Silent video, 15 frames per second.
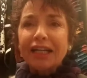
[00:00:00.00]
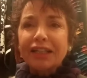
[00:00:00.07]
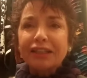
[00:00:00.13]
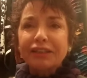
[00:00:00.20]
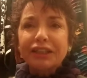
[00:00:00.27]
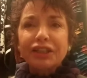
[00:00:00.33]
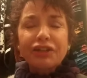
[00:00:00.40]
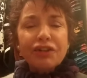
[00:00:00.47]
Uh,
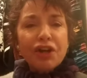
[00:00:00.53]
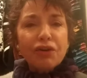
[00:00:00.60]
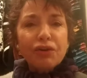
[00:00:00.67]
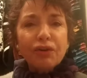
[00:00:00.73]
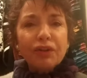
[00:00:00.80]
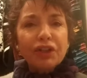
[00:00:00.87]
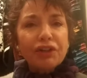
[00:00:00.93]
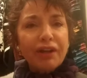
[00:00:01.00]
you
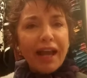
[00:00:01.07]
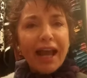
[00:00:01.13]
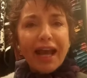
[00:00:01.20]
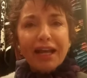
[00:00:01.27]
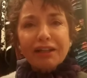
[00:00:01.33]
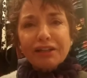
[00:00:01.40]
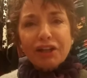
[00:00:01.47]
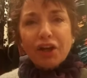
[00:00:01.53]
know, you
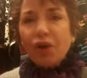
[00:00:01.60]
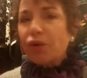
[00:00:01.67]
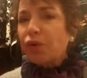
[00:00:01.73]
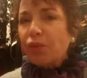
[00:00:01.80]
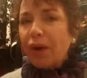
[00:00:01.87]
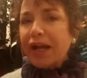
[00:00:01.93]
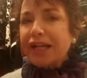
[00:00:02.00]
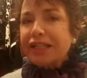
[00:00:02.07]
can go
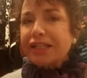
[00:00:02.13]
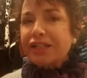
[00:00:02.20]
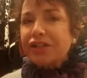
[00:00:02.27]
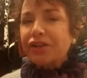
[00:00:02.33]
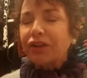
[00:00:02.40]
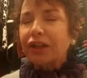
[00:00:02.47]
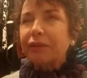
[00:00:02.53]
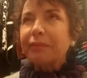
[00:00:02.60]
away
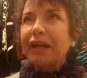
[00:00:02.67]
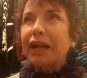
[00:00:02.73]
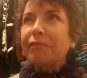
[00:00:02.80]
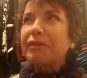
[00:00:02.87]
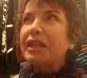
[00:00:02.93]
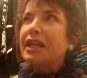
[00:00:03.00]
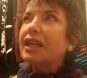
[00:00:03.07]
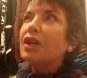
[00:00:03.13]
still. I mean,
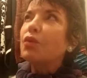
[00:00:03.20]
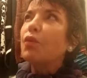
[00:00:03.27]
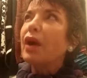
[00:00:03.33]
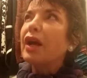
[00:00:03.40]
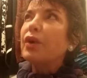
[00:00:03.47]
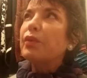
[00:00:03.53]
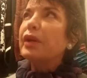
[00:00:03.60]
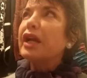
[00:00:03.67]
I'm thinking,
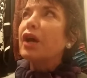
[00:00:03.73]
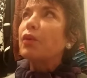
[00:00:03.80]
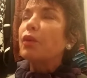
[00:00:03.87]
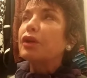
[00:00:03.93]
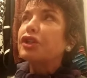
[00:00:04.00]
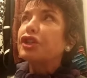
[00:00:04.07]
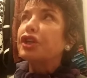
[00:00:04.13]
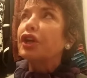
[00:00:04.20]
where would I
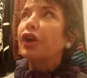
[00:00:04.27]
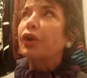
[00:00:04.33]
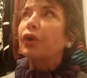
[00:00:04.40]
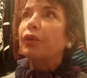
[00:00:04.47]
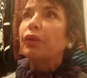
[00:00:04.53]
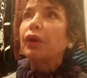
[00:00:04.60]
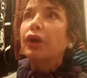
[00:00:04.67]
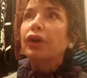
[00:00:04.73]
want to
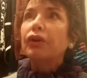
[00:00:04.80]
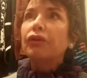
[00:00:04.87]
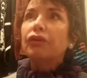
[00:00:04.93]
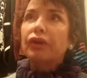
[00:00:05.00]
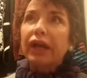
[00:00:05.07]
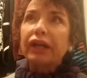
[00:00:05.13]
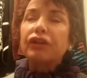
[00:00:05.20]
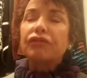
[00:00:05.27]
go?
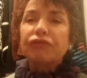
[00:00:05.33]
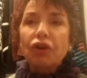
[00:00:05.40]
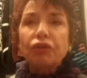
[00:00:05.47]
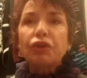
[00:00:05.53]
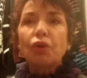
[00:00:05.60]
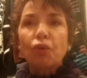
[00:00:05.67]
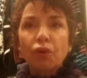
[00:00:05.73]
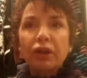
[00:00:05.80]
Okay, you've
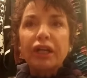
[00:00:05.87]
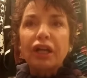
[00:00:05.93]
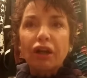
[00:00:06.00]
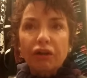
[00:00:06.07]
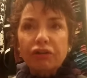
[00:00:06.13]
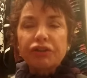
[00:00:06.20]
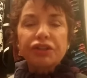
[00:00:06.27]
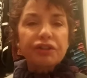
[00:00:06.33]
got the all
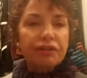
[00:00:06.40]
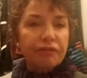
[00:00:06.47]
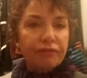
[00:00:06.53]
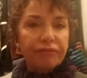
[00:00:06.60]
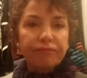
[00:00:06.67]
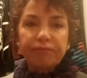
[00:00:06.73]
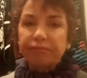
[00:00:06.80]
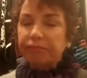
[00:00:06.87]

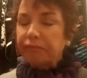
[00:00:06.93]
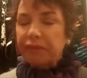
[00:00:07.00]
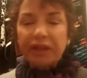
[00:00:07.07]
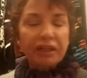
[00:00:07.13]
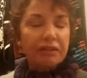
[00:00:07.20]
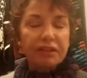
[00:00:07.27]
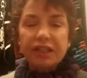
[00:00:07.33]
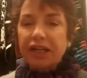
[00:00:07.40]
inclusive
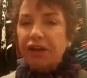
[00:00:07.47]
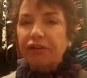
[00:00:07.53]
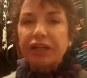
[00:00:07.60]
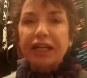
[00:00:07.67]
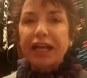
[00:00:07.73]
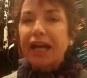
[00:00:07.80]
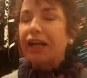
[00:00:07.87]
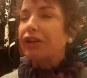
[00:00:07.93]
things down
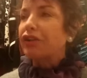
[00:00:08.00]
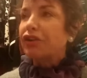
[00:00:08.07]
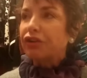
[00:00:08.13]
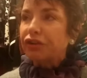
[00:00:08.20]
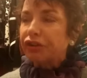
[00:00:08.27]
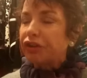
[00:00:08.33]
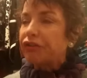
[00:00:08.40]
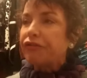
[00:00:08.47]
in
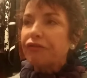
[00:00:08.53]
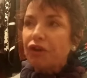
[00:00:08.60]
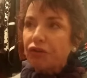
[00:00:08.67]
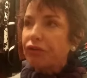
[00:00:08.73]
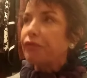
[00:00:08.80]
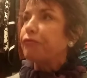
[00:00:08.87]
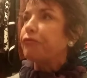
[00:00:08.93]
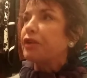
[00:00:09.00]
Cancun, and you've
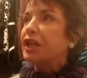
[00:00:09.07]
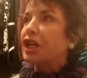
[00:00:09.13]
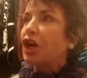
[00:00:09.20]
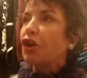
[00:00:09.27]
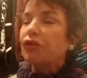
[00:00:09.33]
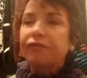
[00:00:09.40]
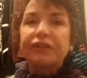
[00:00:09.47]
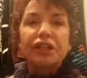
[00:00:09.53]
got the free
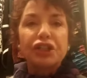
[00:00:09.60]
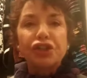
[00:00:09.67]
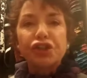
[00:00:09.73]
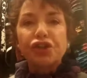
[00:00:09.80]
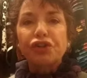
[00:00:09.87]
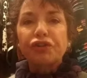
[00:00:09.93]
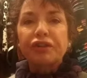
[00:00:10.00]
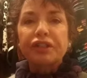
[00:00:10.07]
COVID
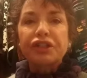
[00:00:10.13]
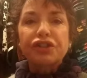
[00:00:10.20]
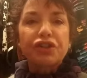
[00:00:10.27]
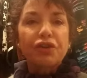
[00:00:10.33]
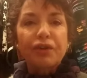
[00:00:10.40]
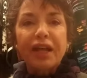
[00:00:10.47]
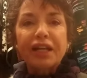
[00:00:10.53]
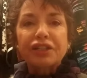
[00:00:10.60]
insurance,
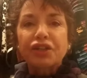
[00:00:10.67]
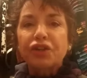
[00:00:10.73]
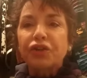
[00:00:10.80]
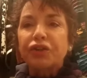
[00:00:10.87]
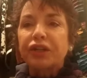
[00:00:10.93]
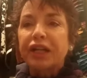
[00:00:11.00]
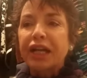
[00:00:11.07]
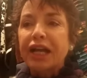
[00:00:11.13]
so that's
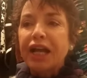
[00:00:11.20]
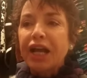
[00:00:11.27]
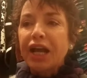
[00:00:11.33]
good